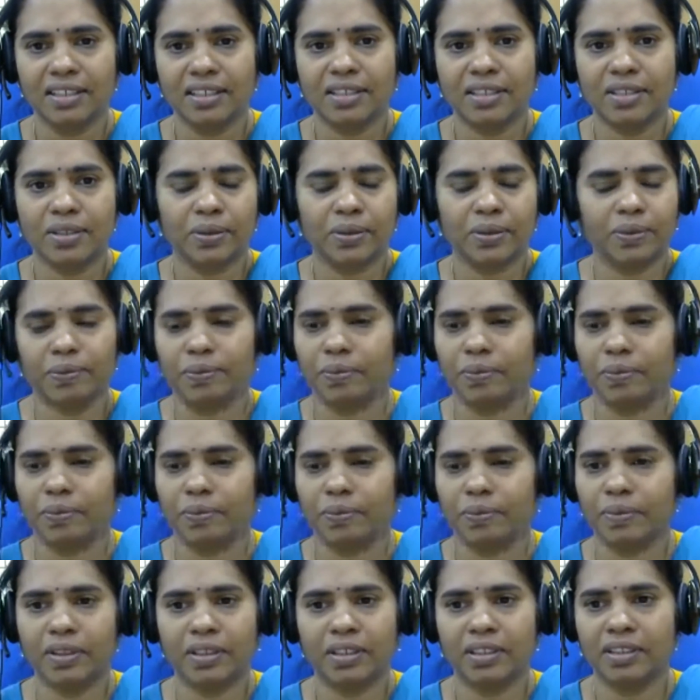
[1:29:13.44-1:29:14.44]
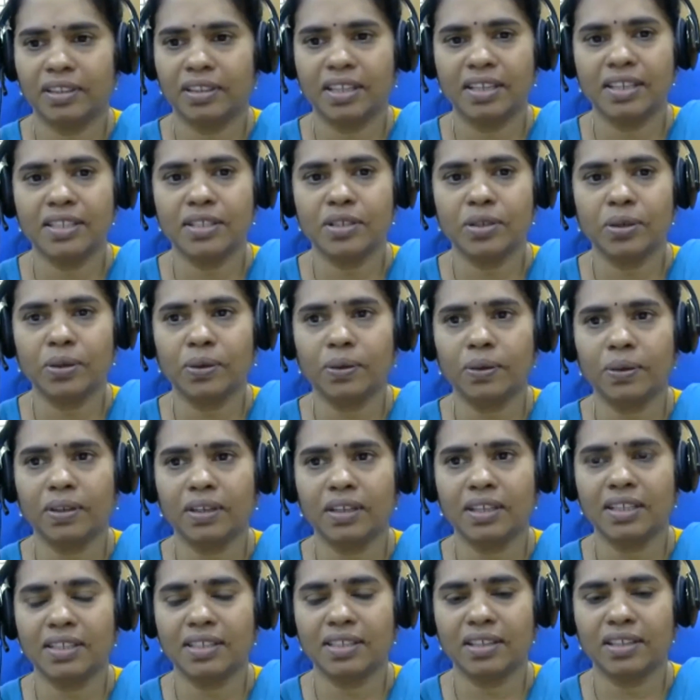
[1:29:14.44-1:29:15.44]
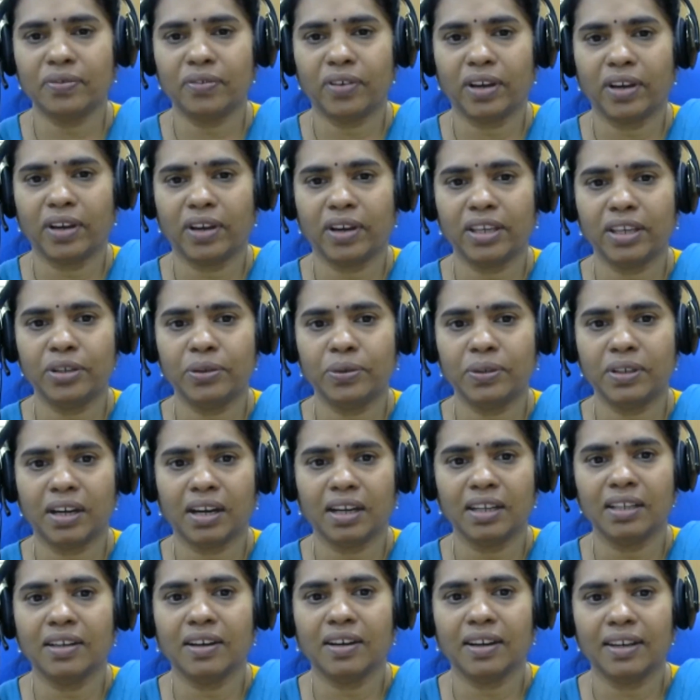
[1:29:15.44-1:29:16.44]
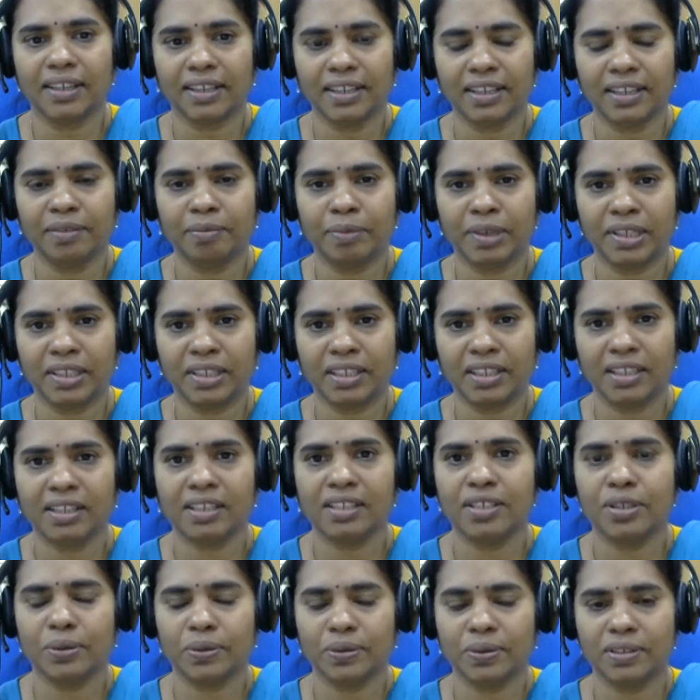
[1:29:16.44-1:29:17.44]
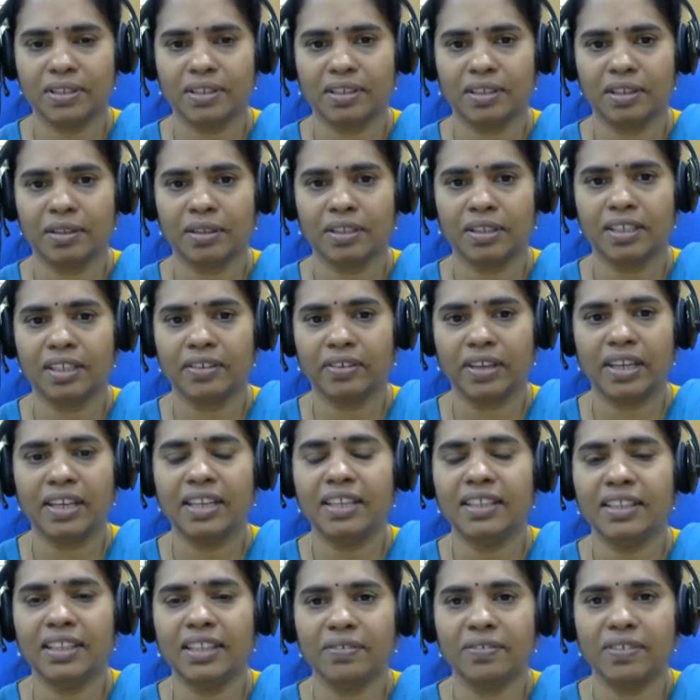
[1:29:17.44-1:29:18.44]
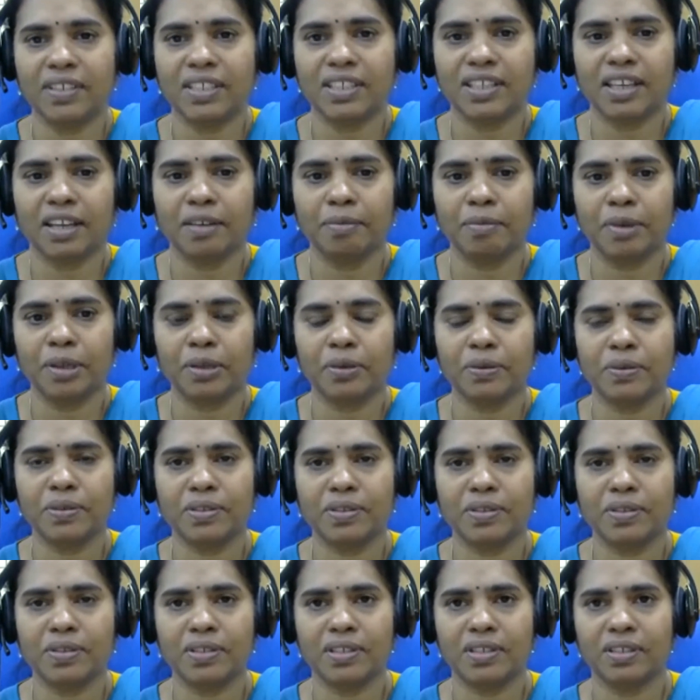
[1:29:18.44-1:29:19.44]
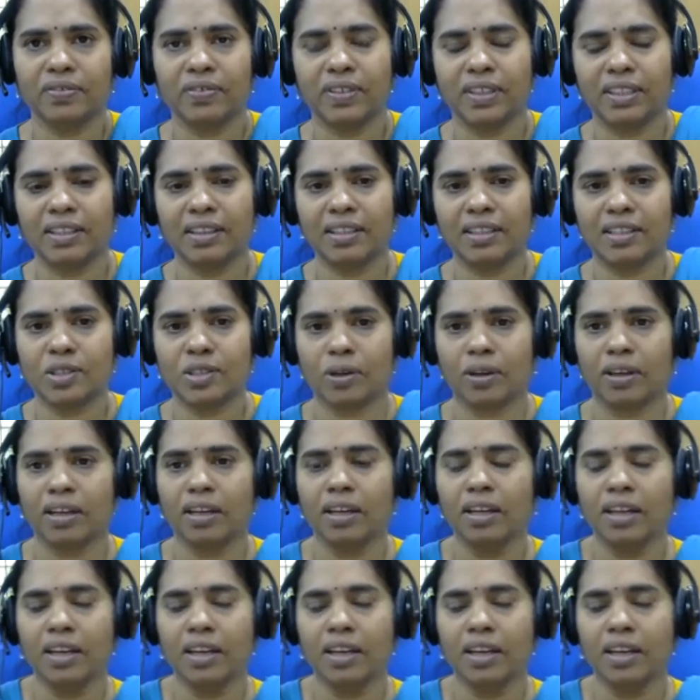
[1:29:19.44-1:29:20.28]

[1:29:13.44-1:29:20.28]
So uh, there is no reason why you can't call any material geosynthetic, anything which can be used within the soil.